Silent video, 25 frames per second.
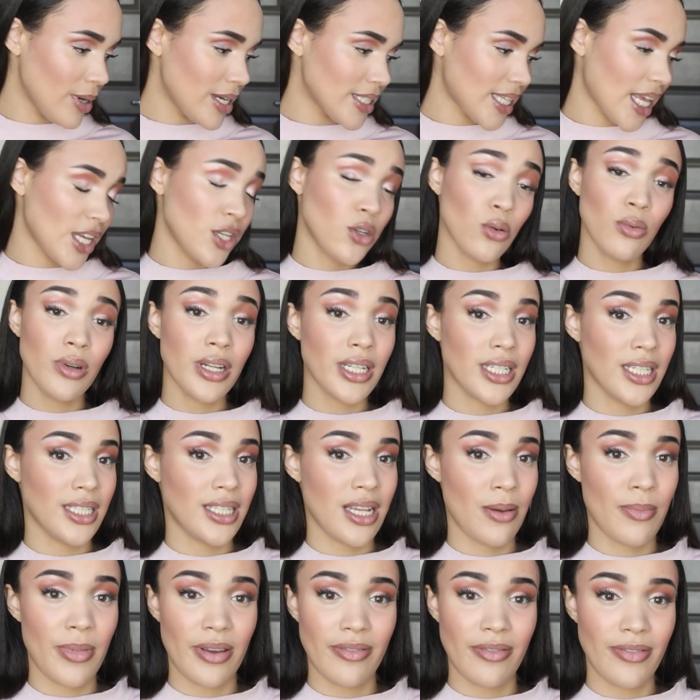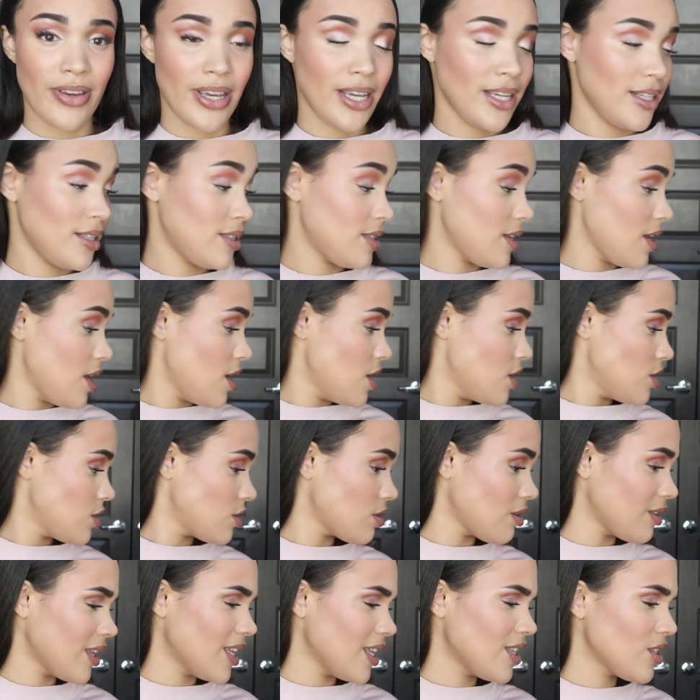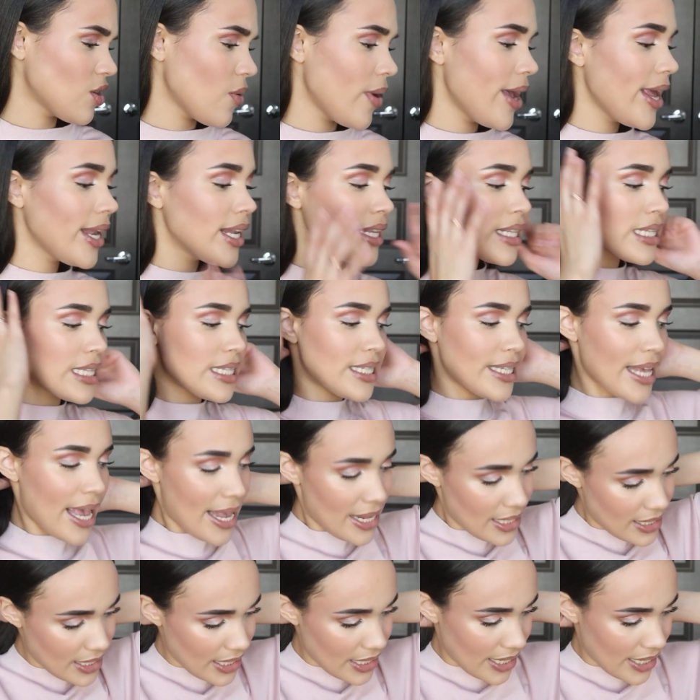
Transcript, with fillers: because I do need to set my face. So let's go ahead and set